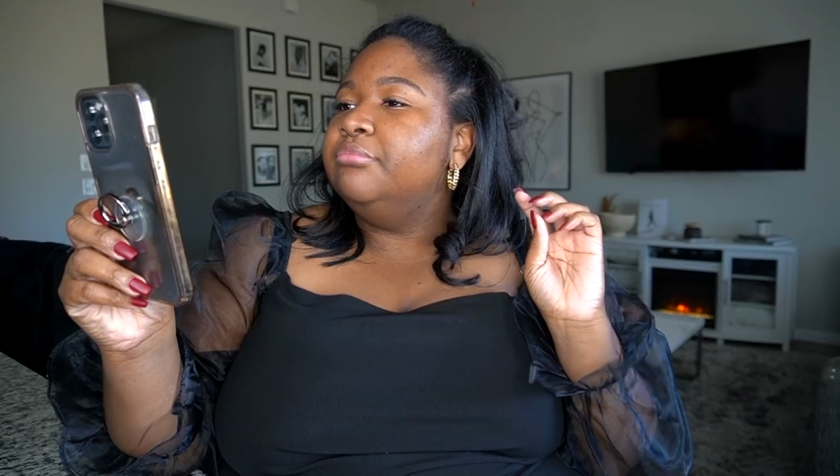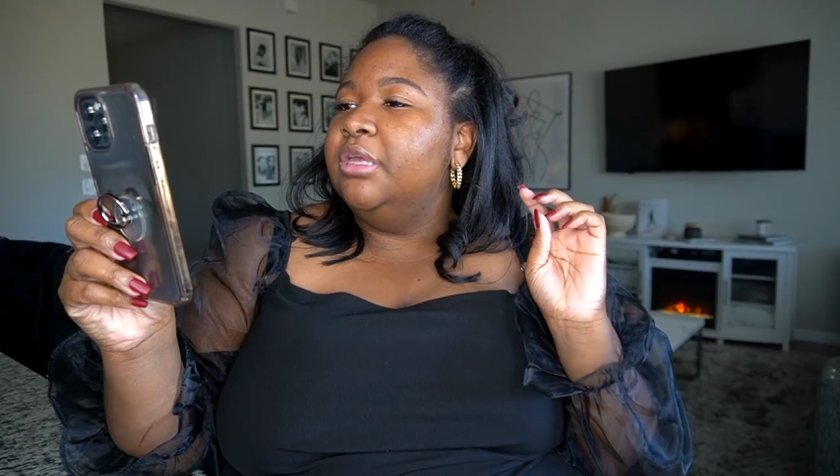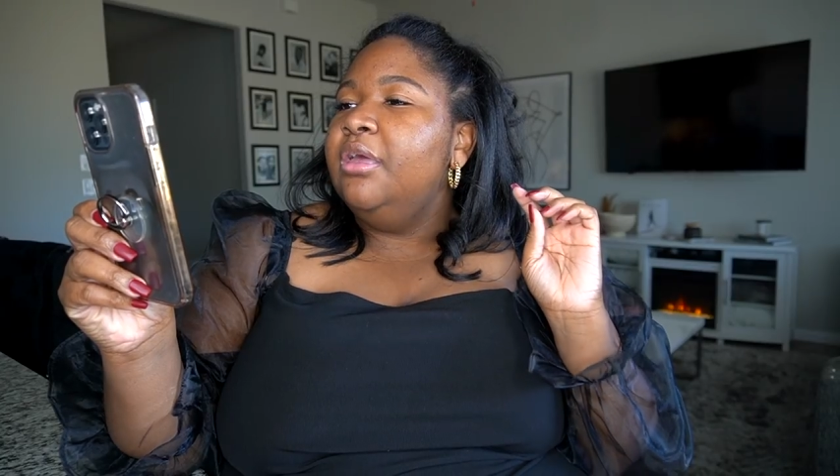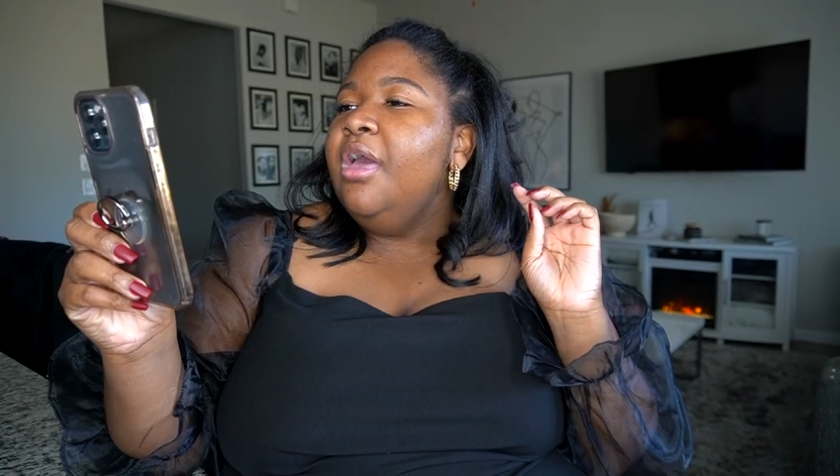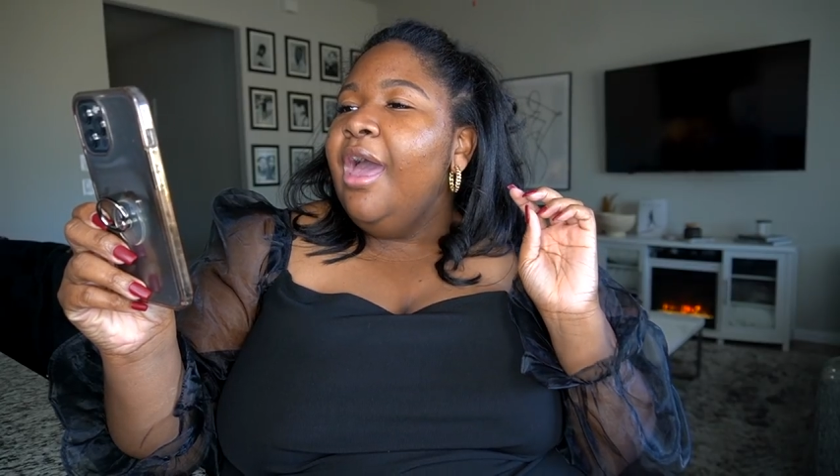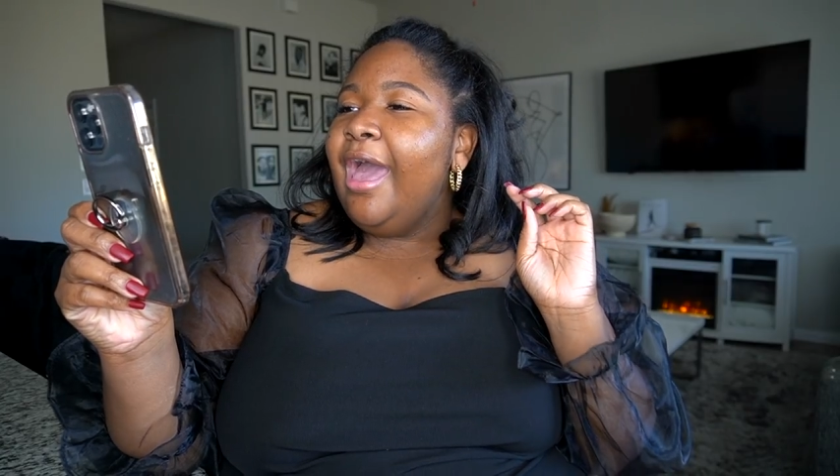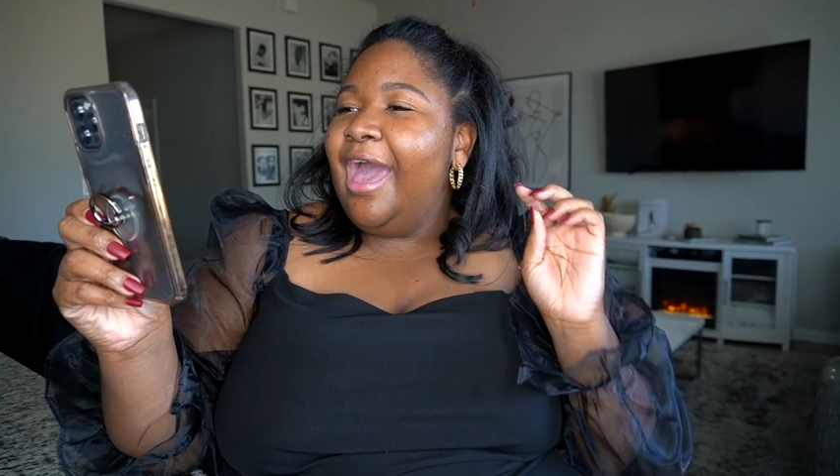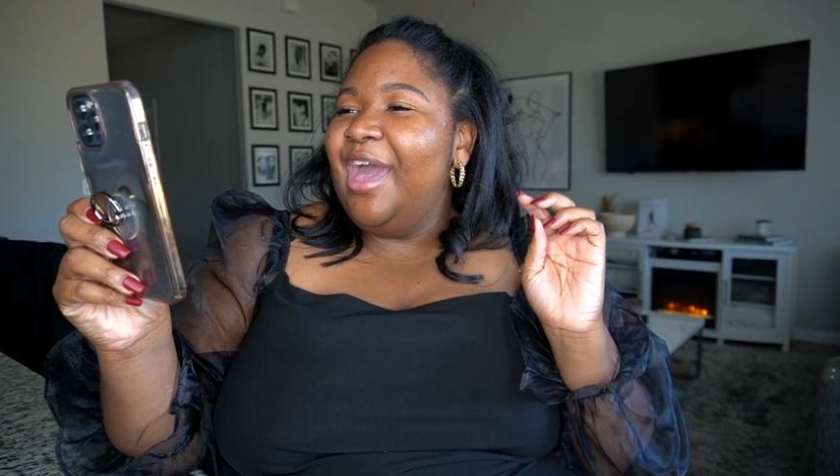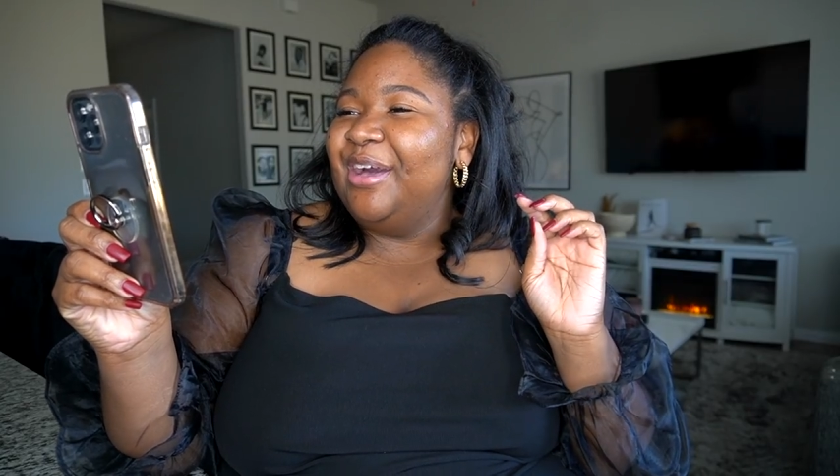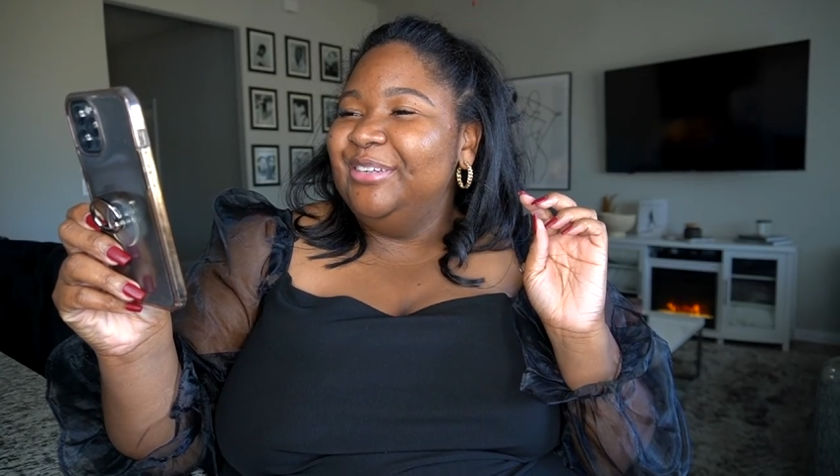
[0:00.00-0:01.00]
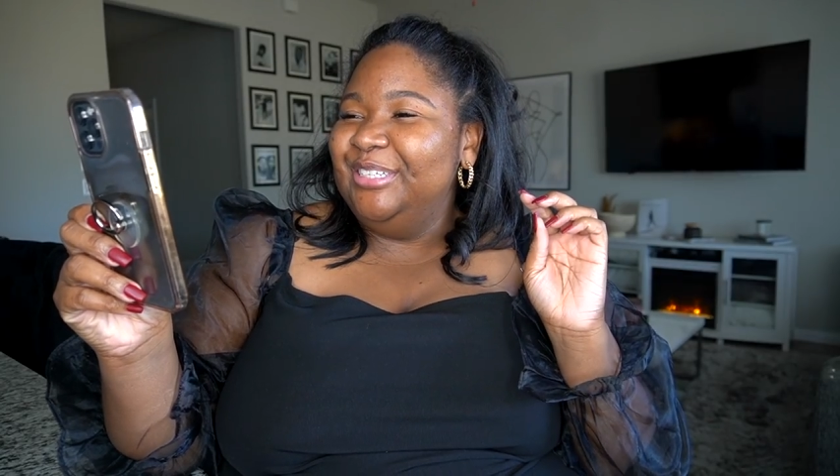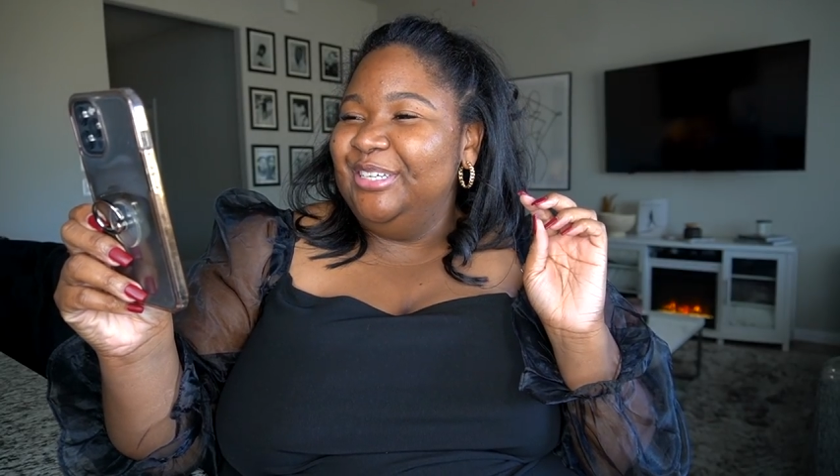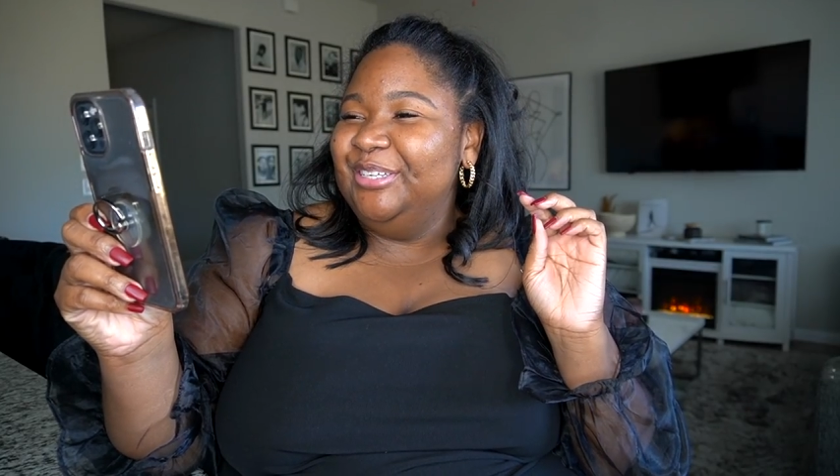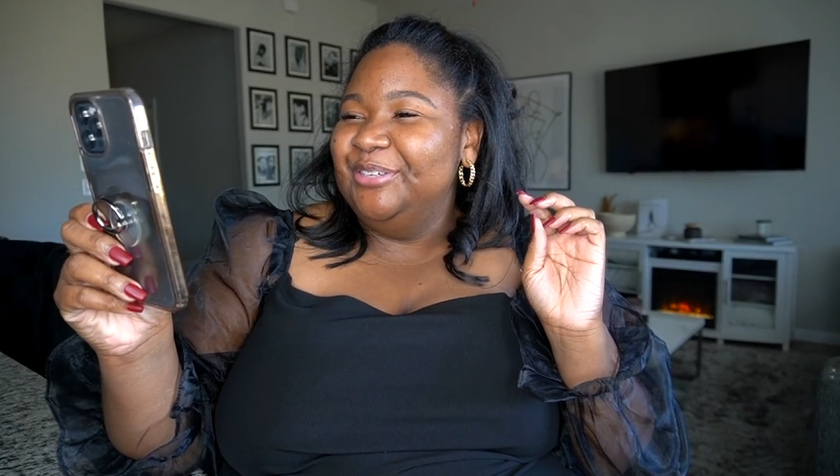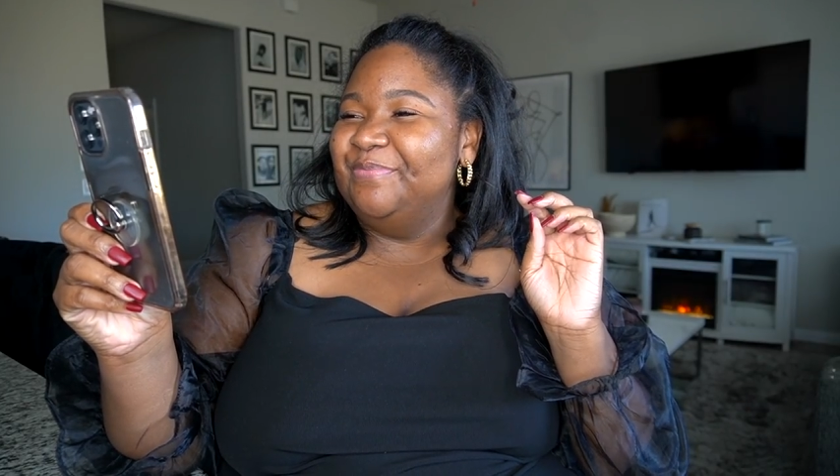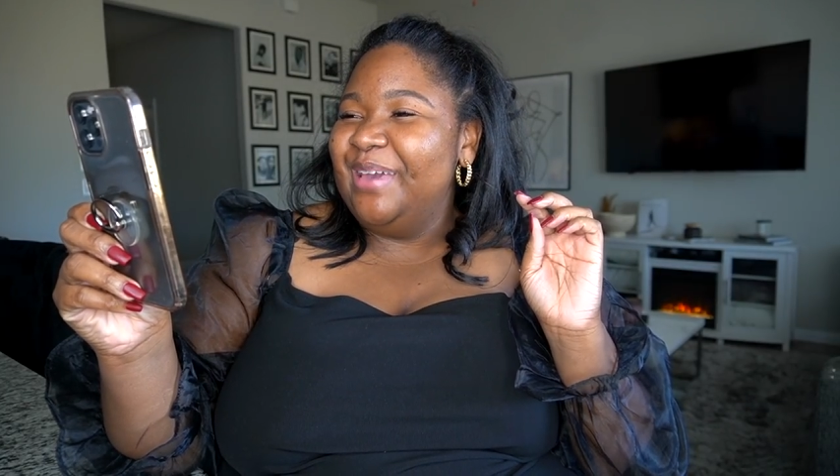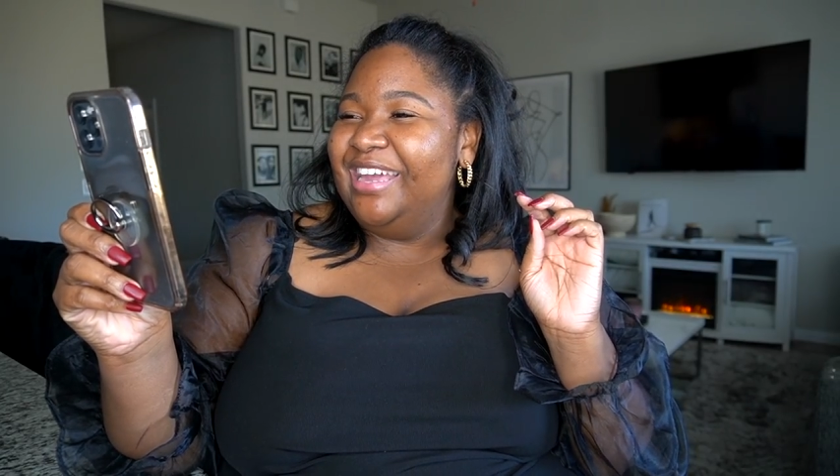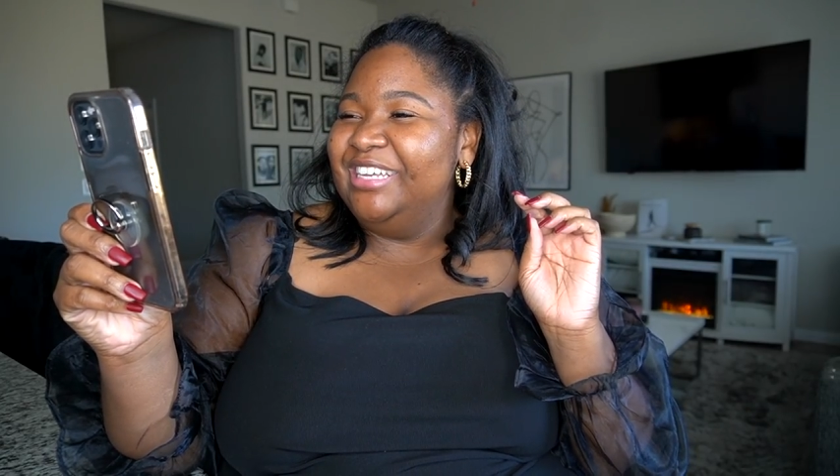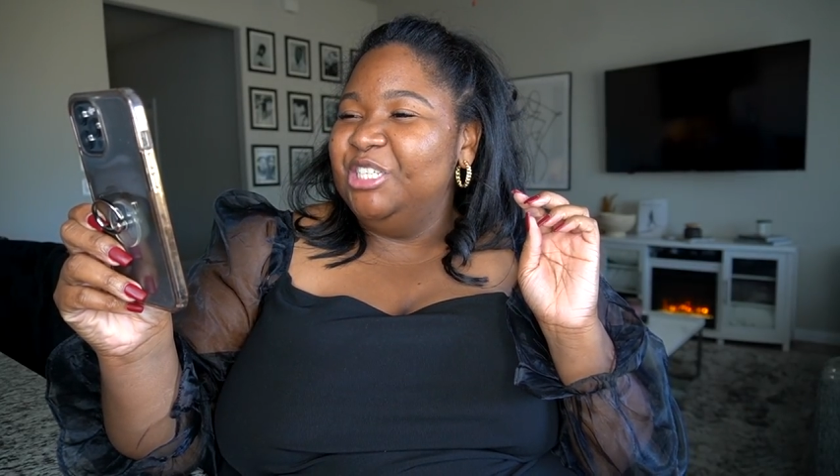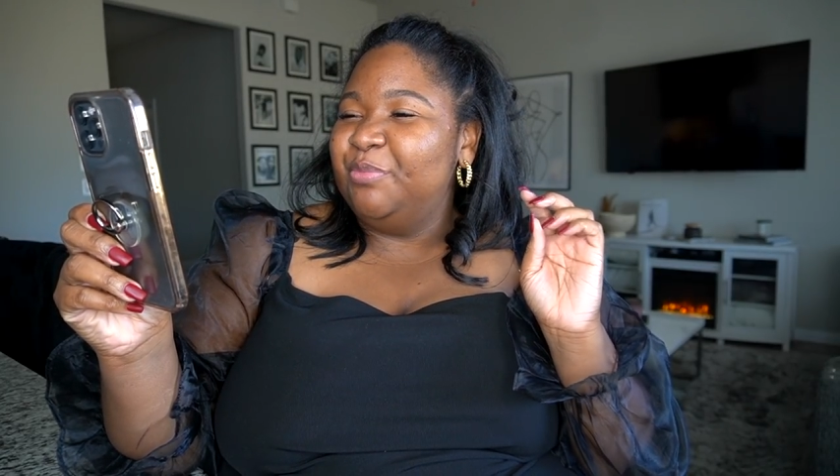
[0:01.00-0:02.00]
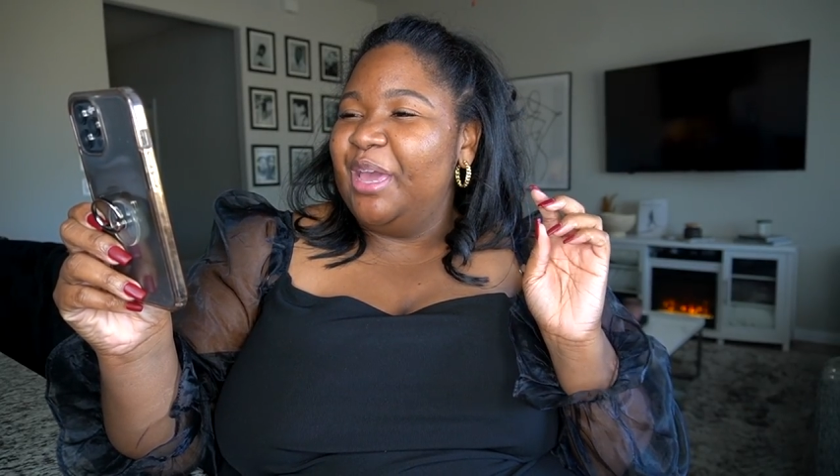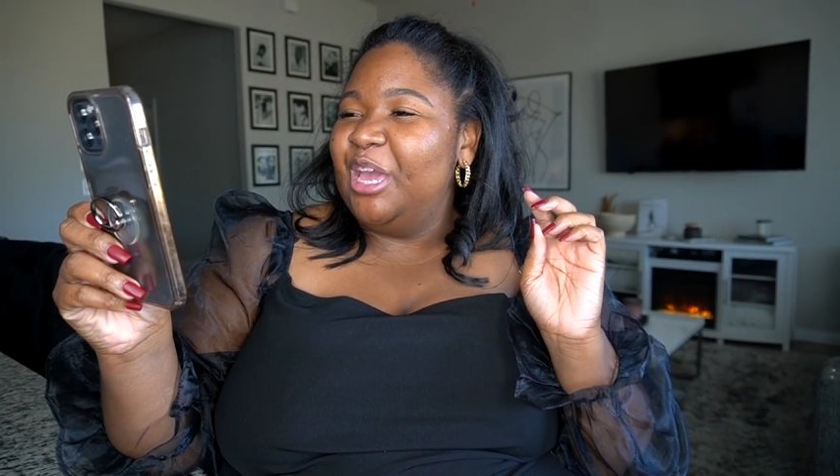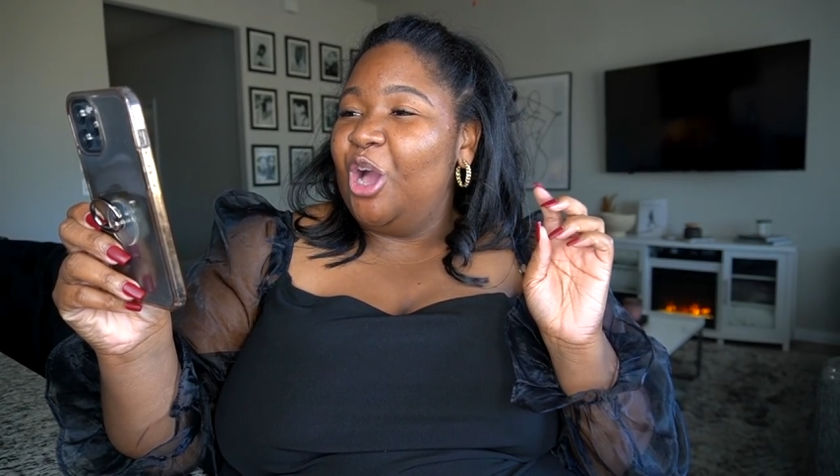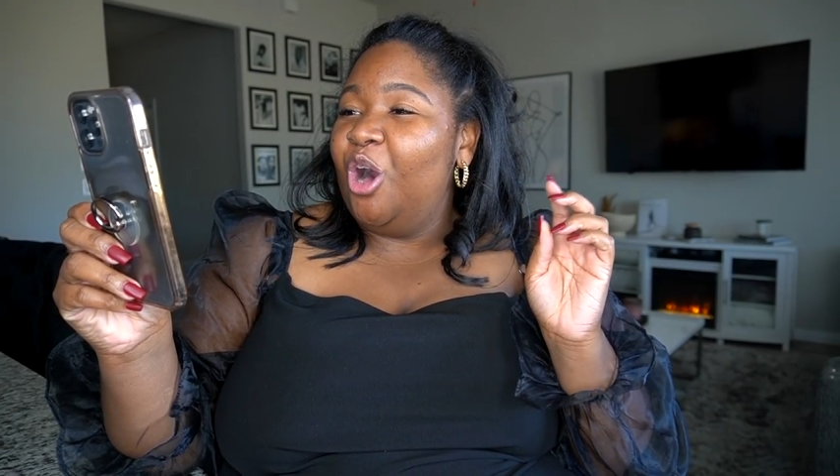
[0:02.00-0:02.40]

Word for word: how do you manage paying